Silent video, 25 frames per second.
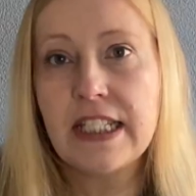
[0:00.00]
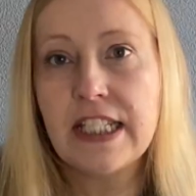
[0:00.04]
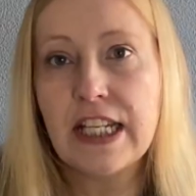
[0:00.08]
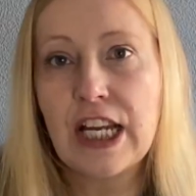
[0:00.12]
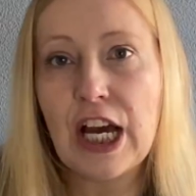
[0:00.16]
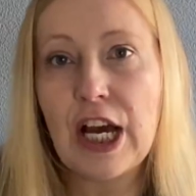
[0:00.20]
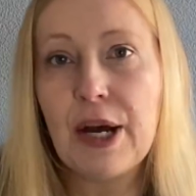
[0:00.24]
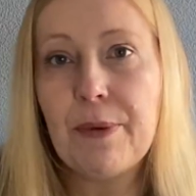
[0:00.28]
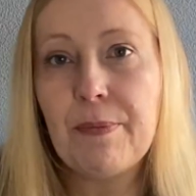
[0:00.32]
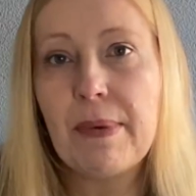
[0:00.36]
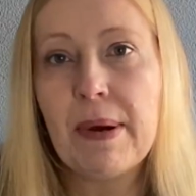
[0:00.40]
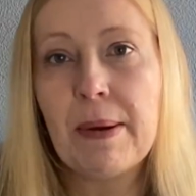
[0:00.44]

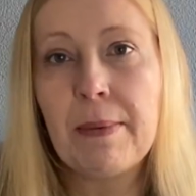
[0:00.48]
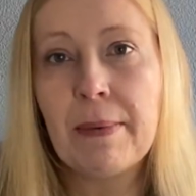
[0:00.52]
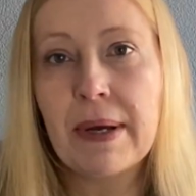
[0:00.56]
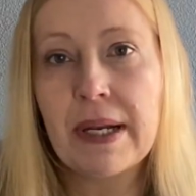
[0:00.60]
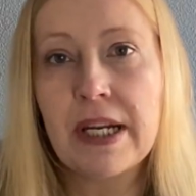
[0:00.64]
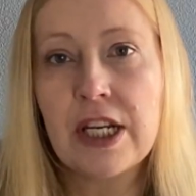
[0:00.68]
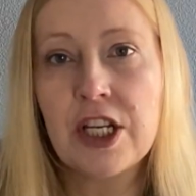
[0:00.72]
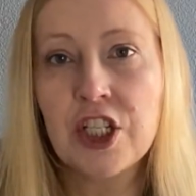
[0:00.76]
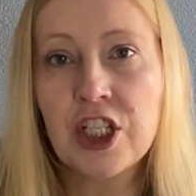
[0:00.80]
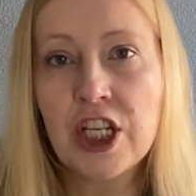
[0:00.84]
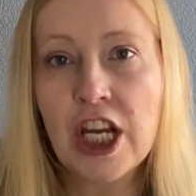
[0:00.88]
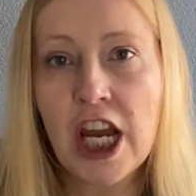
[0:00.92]
up, I'm going
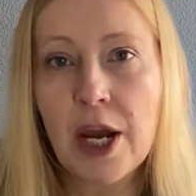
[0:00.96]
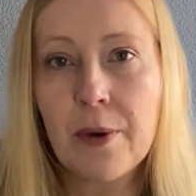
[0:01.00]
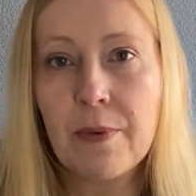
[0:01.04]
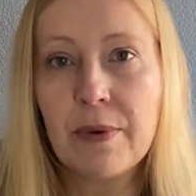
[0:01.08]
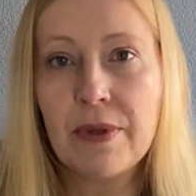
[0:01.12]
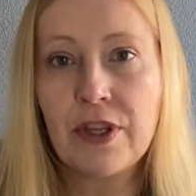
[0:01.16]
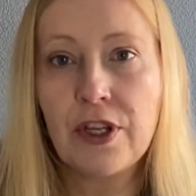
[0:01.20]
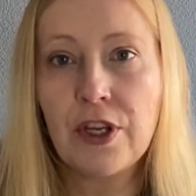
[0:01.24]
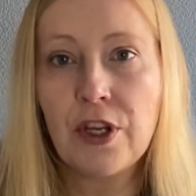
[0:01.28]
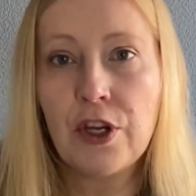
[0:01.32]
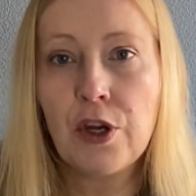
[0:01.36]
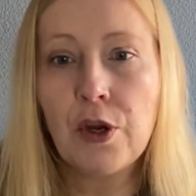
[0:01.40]
to share
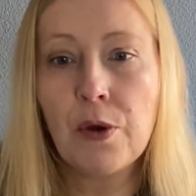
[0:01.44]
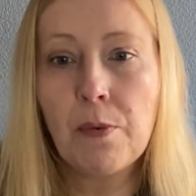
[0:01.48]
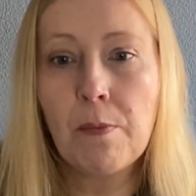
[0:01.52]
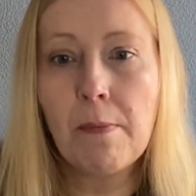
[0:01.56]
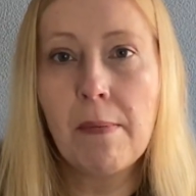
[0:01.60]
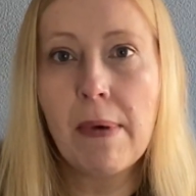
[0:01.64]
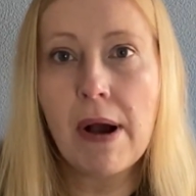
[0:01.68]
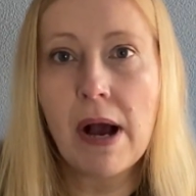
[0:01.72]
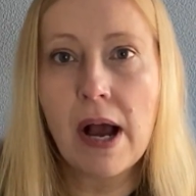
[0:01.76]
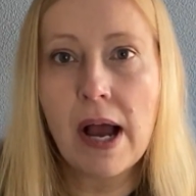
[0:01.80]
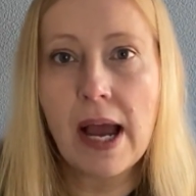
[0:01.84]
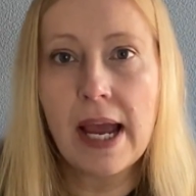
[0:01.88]
with you
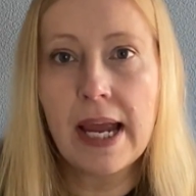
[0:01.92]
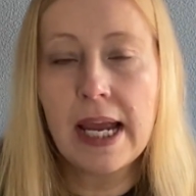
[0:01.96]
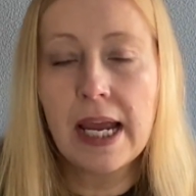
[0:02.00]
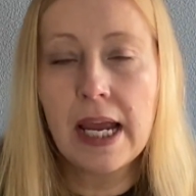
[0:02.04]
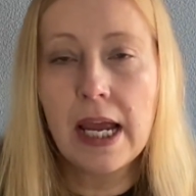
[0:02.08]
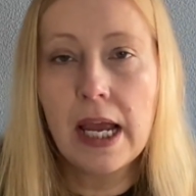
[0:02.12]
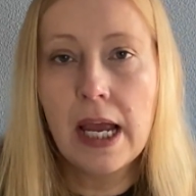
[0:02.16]
my